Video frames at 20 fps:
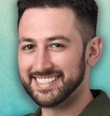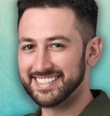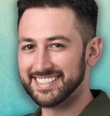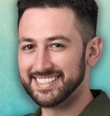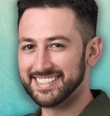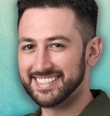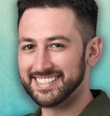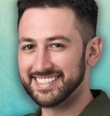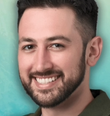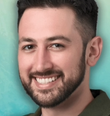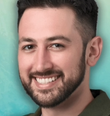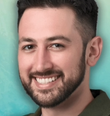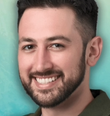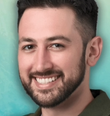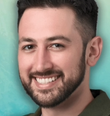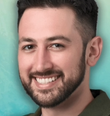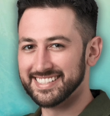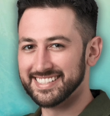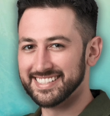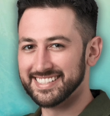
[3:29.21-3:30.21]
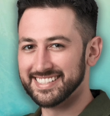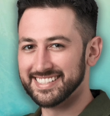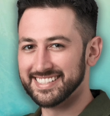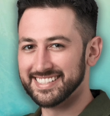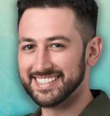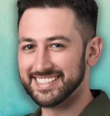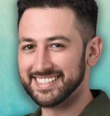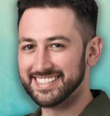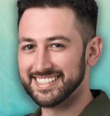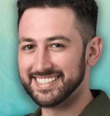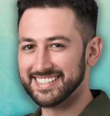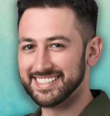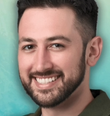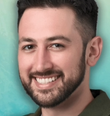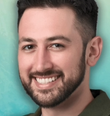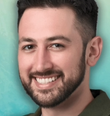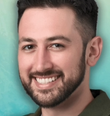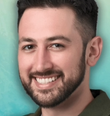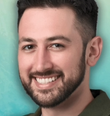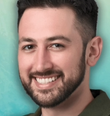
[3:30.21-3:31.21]

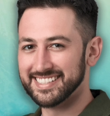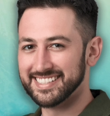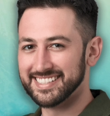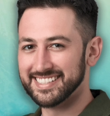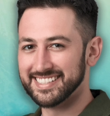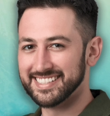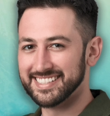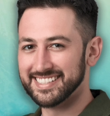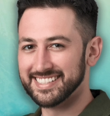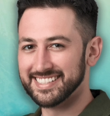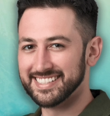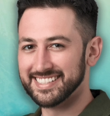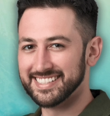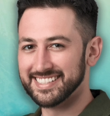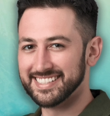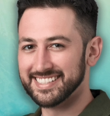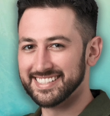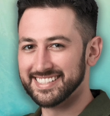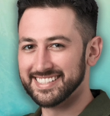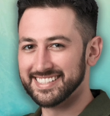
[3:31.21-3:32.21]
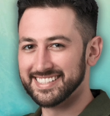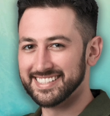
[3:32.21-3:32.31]
[no speech]